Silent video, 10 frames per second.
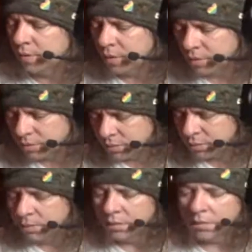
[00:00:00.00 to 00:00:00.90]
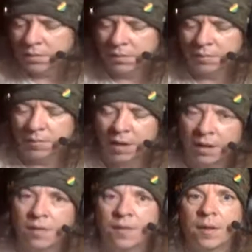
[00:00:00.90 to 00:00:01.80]
that's
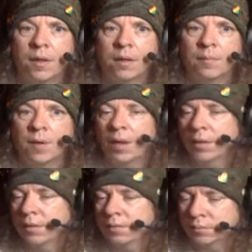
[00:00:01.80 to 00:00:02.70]
my thinking behind it.